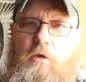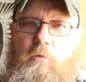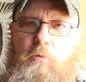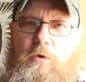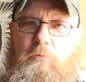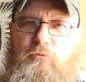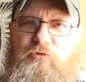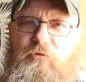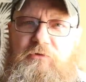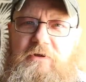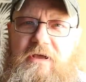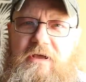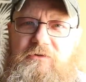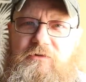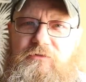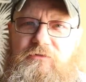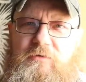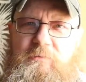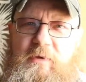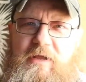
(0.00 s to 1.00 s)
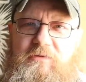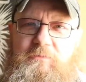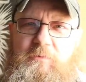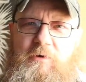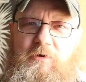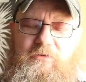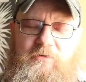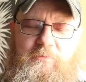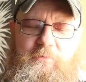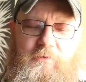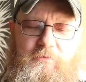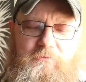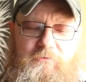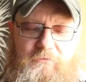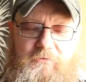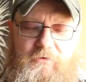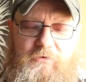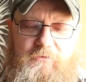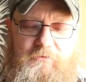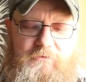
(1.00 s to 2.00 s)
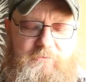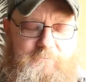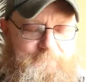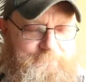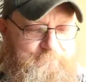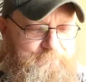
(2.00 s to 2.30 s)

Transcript: Welcome to another edition of Baines Bikes and Food Reviews.